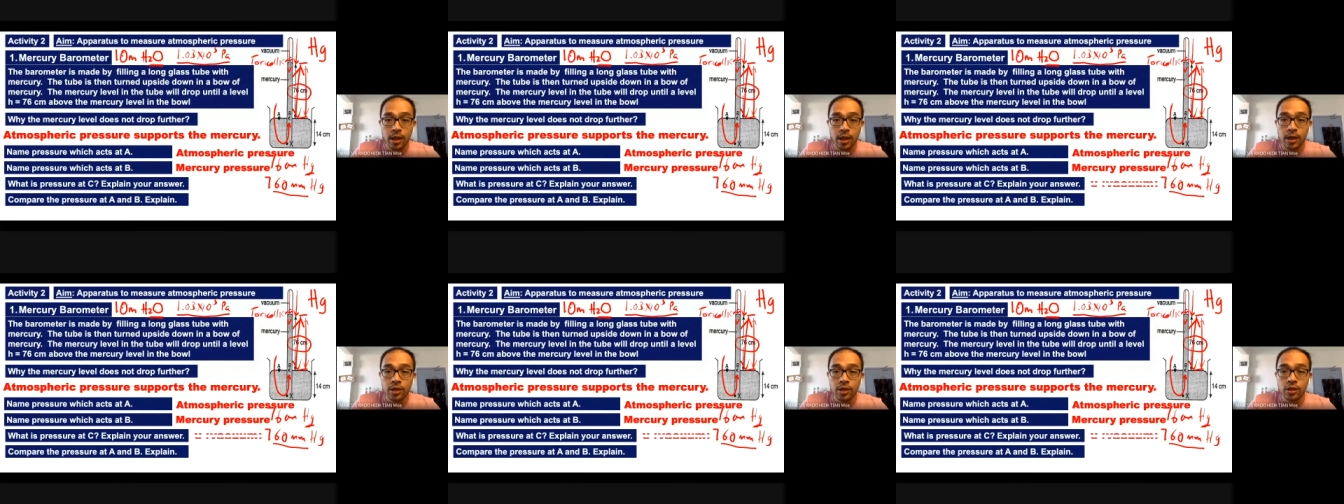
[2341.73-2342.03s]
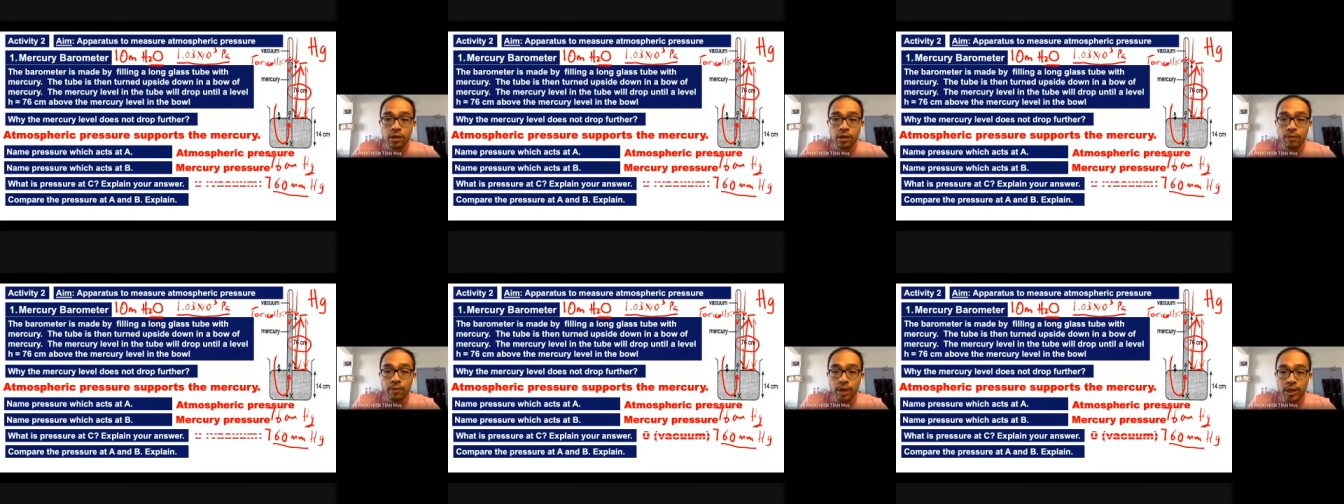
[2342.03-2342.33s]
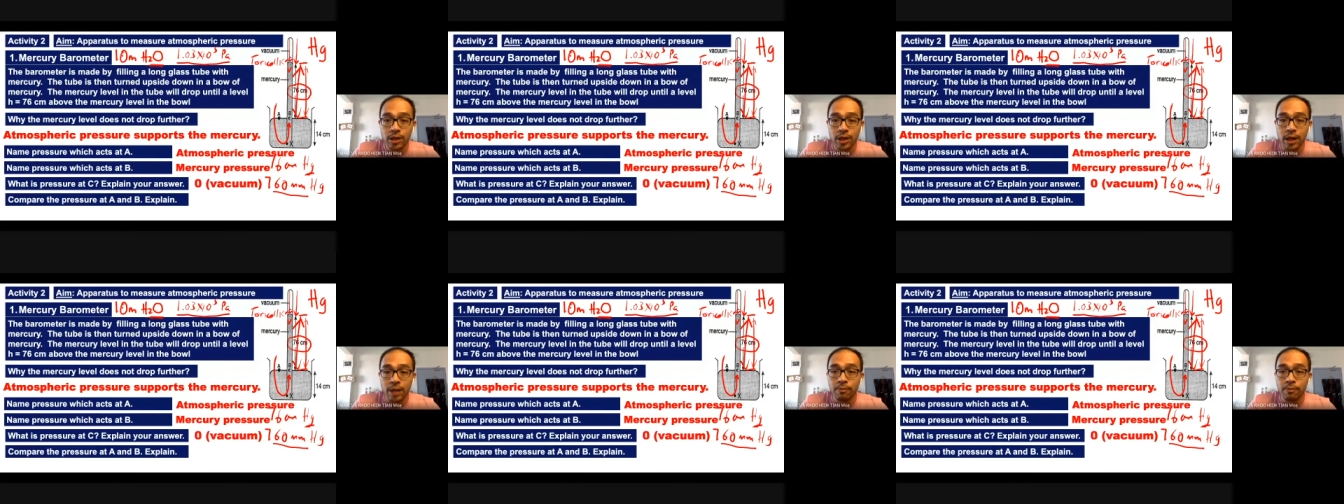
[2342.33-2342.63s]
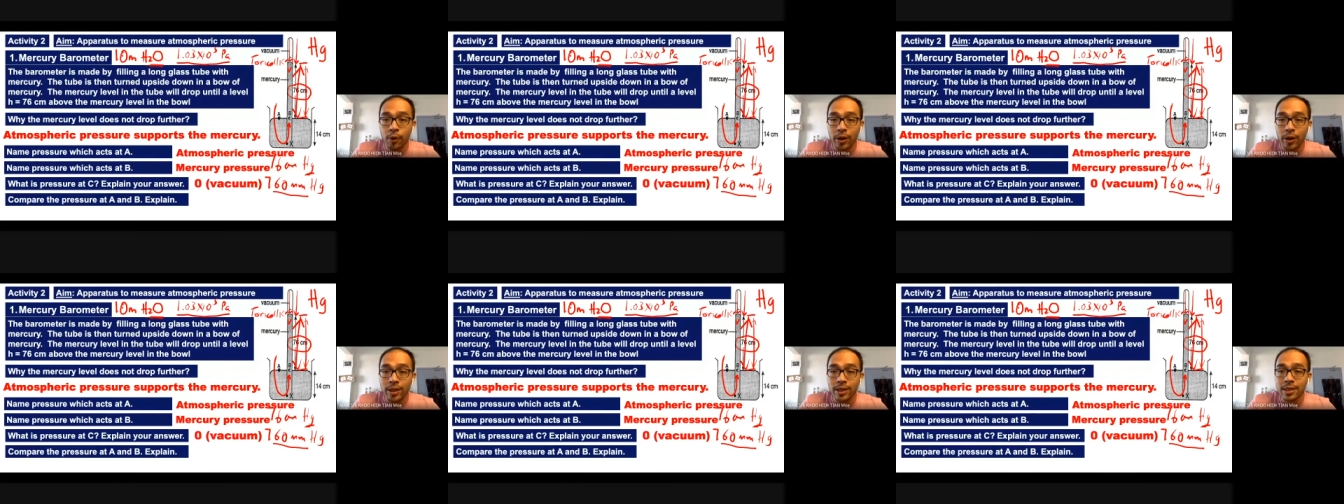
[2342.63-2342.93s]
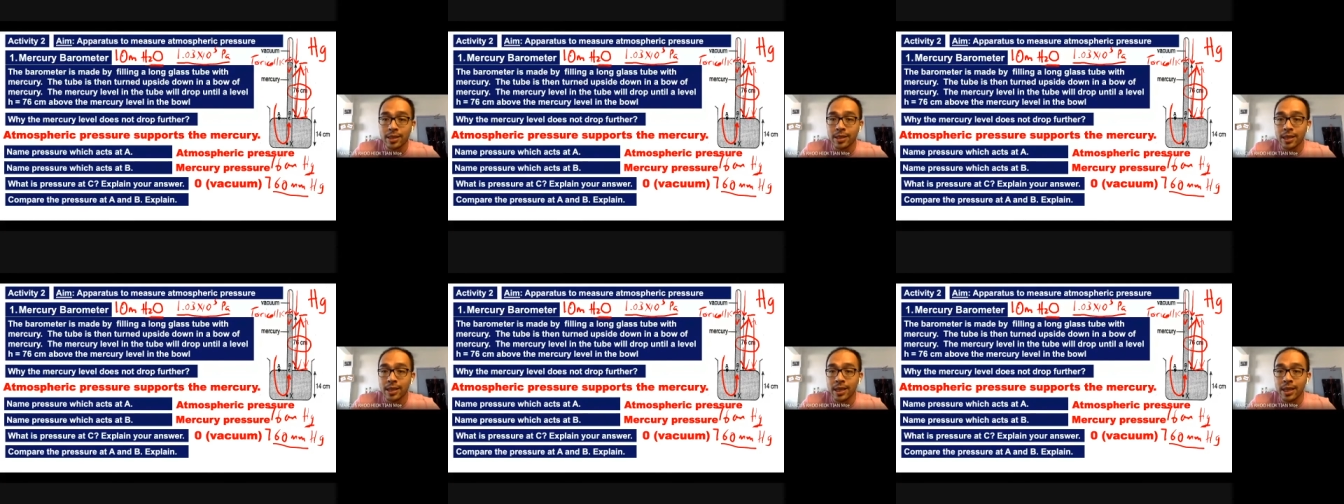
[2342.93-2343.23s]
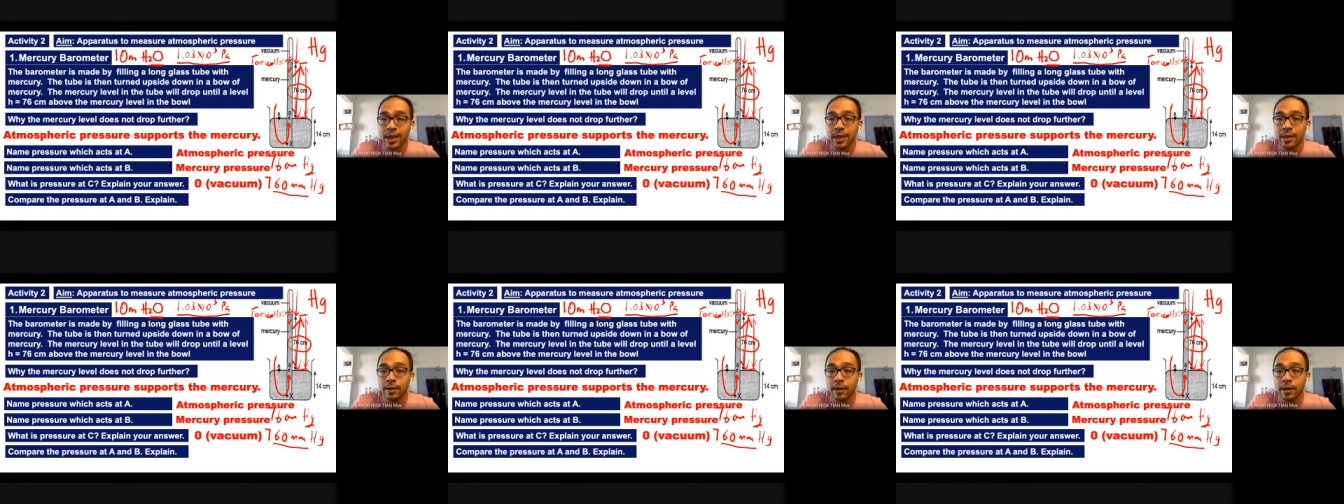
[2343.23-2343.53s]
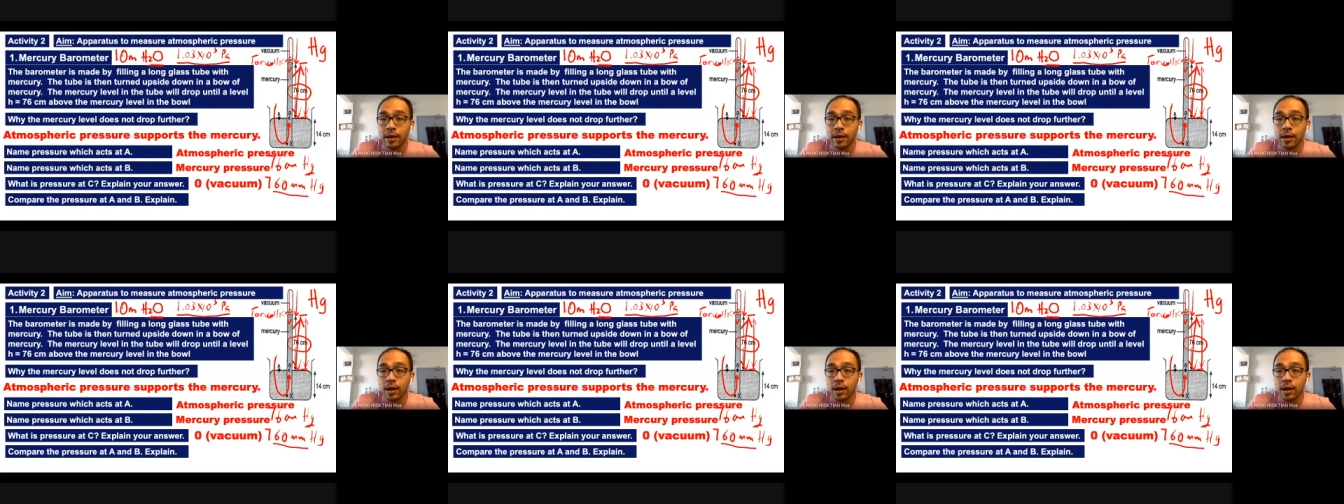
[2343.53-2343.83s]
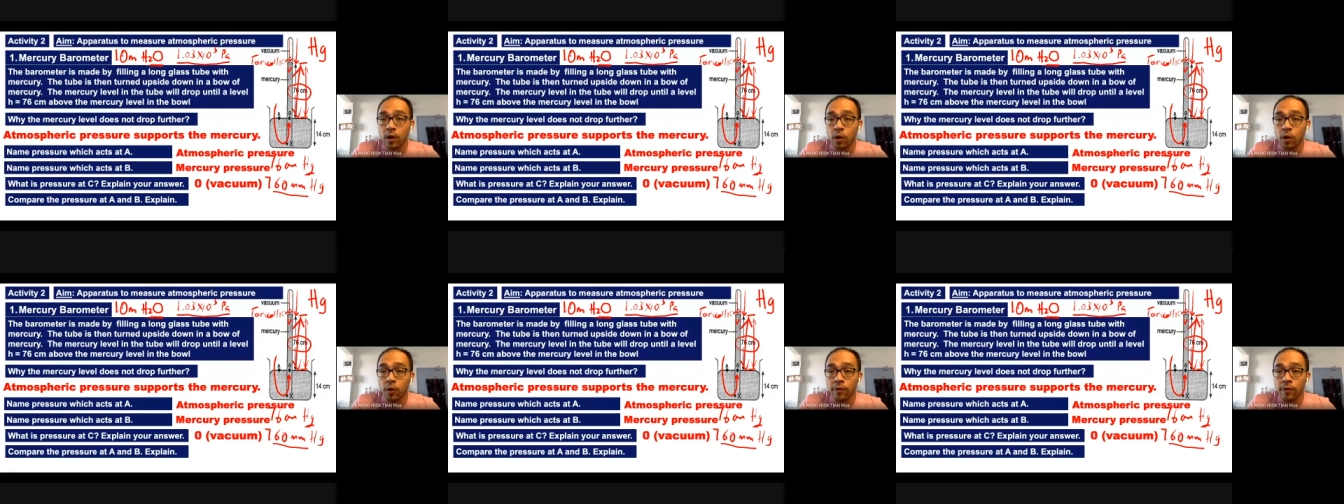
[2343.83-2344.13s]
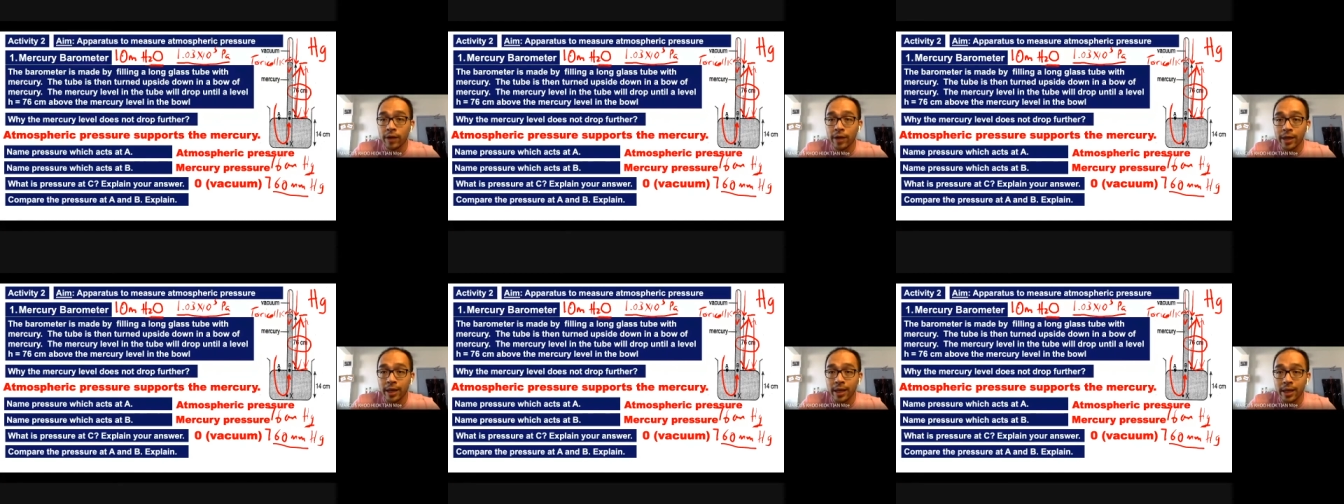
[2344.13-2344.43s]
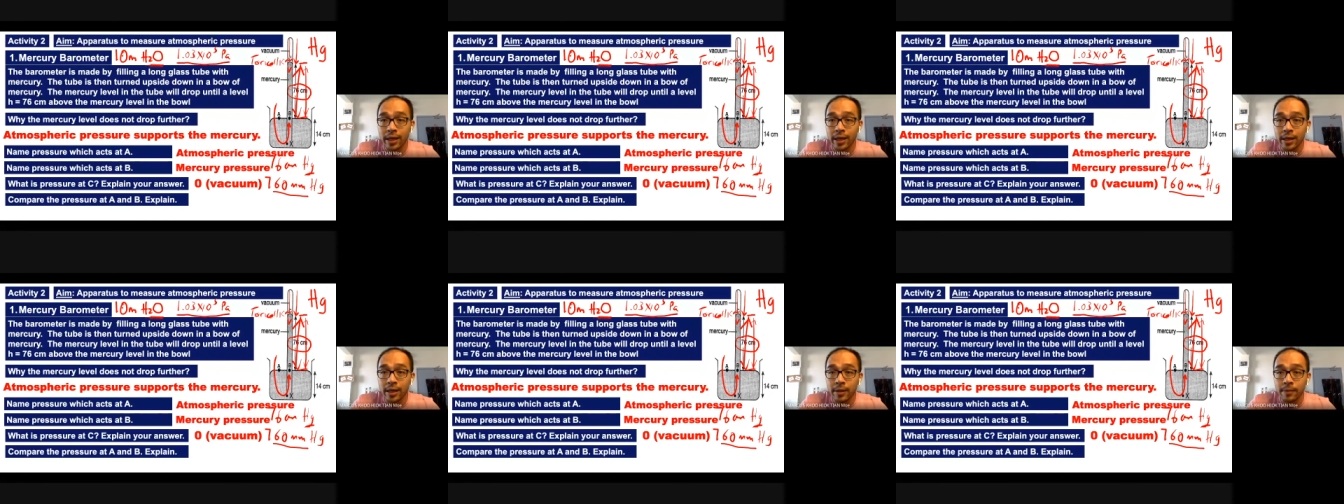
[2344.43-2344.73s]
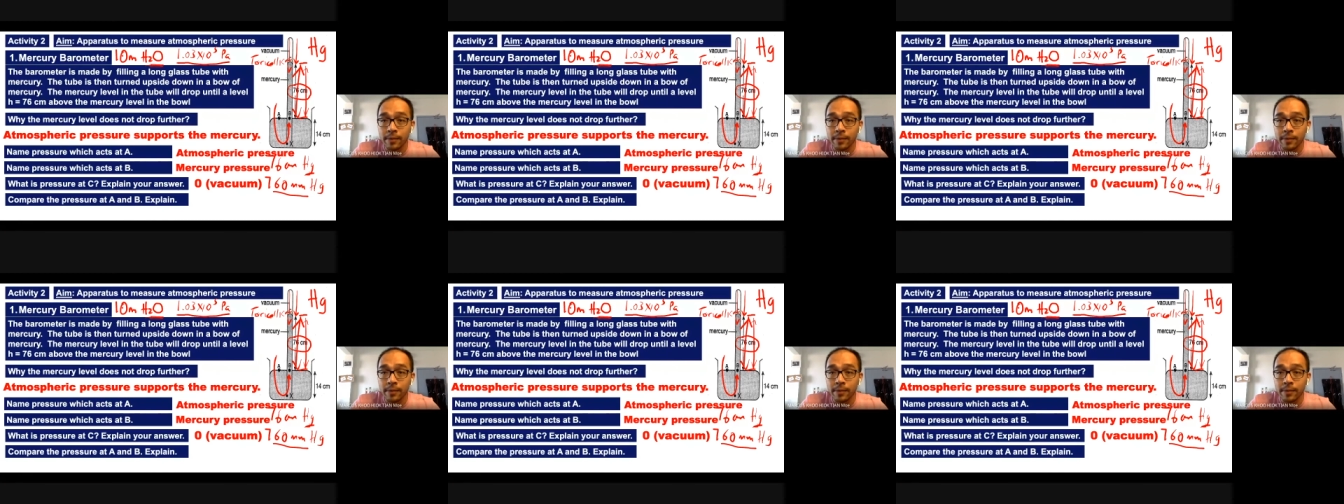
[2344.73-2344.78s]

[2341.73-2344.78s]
So the pressure at point C over here,